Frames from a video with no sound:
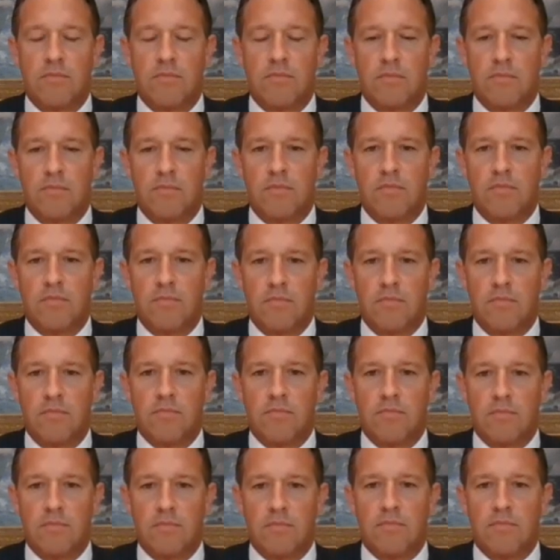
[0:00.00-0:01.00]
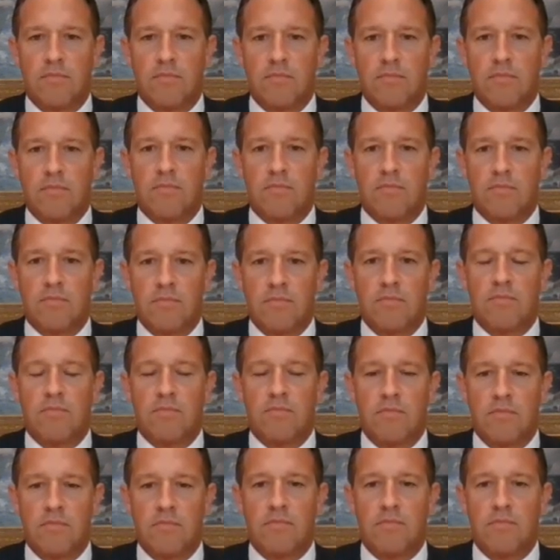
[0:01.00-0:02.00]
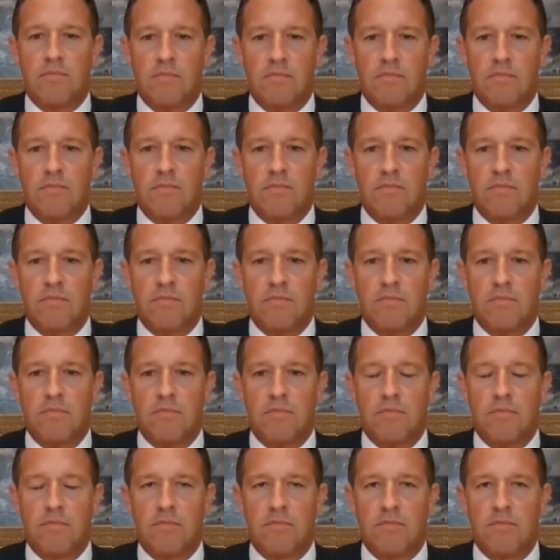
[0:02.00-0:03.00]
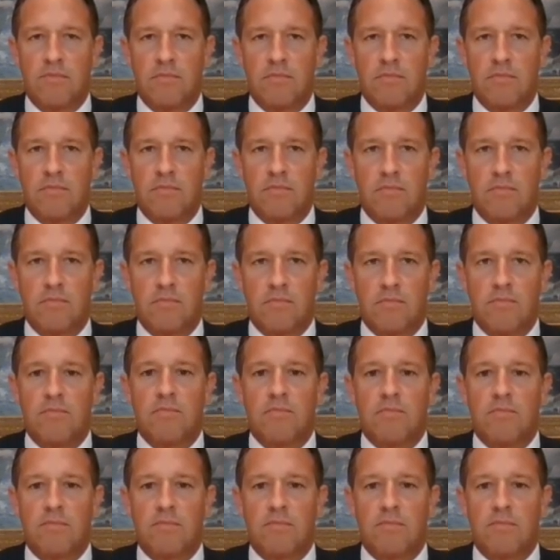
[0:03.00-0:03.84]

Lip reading: No words are spoken by the person on screen.